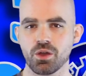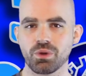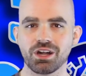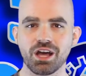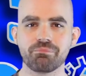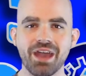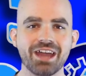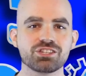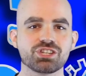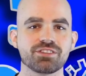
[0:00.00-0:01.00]
Well,
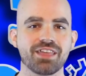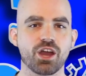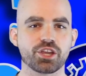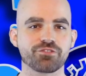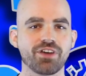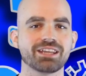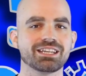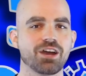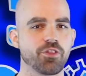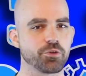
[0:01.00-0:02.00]
imagine that you're
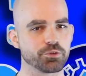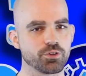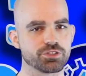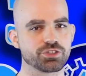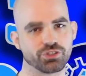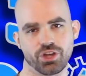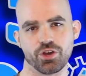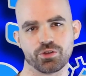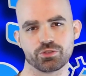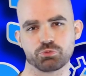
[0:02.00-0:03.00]
finding out that the road is
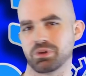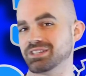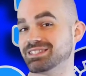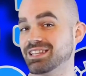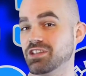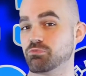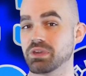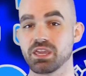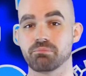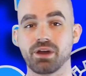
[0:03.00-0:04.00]
closed, but instead of
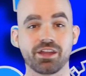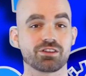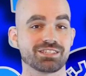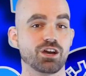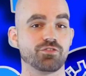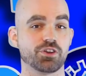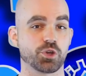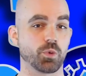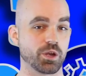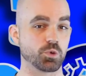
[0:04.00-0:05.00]
being by yourself on
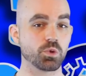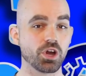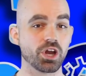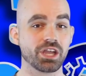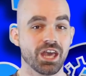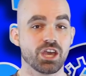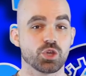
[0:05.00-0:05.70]
your way to work,